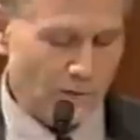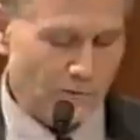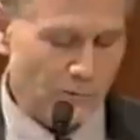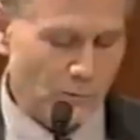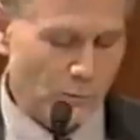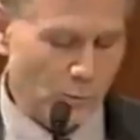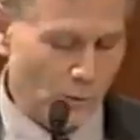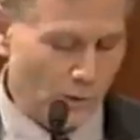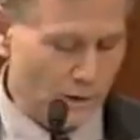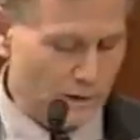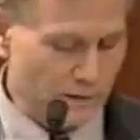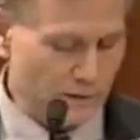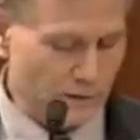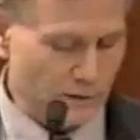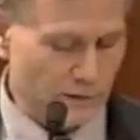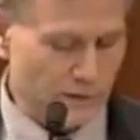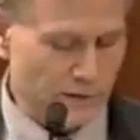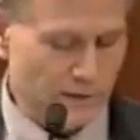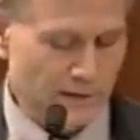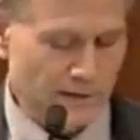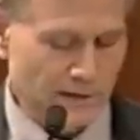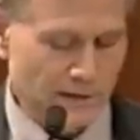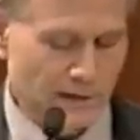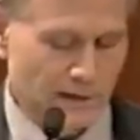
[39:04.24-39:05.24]
often
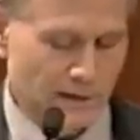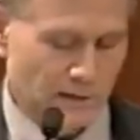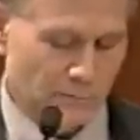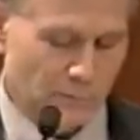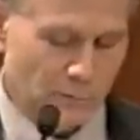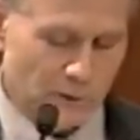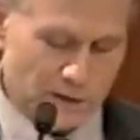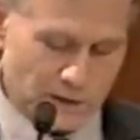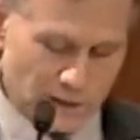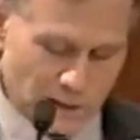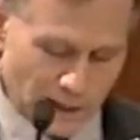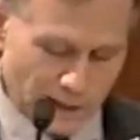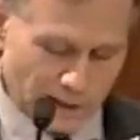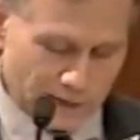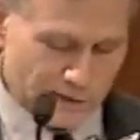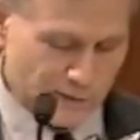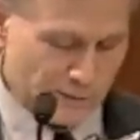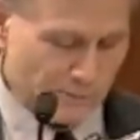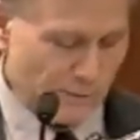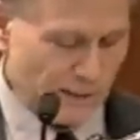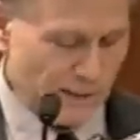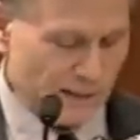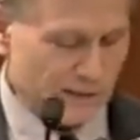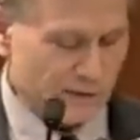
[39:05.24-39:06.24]
wondered, when God
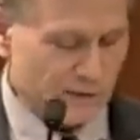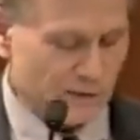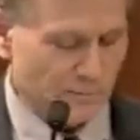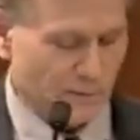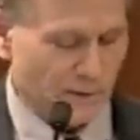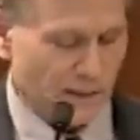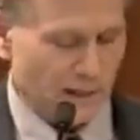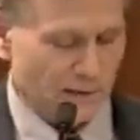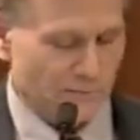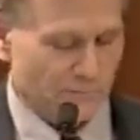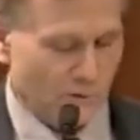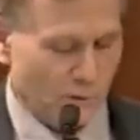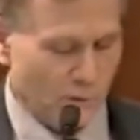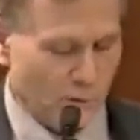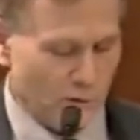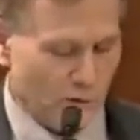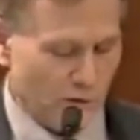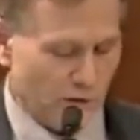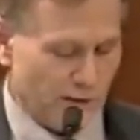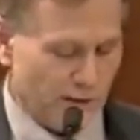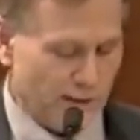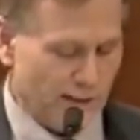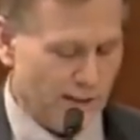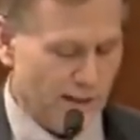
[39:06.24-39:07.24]
speaks to man
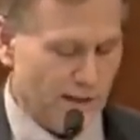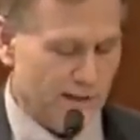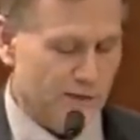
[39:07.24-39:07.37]
vocally,